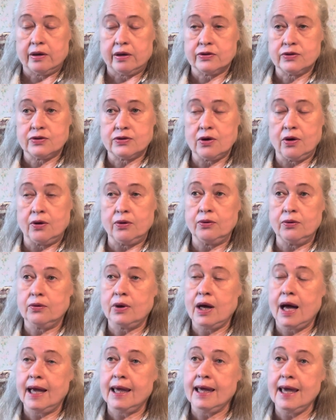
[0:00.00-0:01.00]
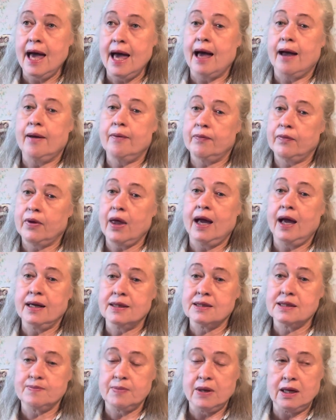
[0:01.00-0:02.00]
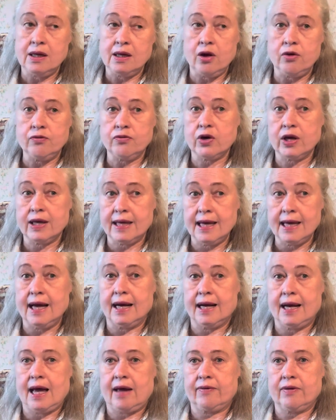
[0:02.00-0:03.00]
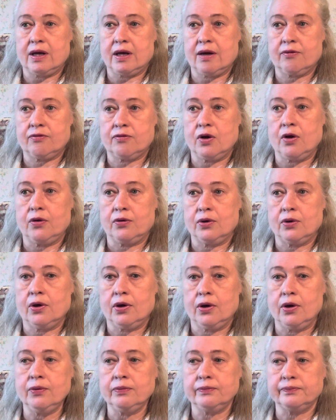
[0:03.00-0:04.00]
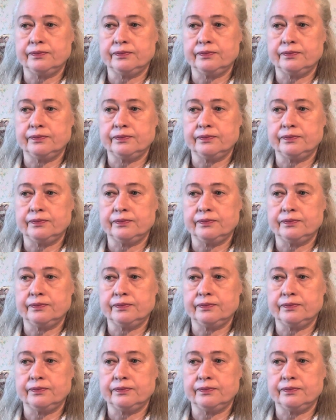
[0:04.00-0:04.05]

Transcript: So, uh, yeah, and it's been over a year now that I've known her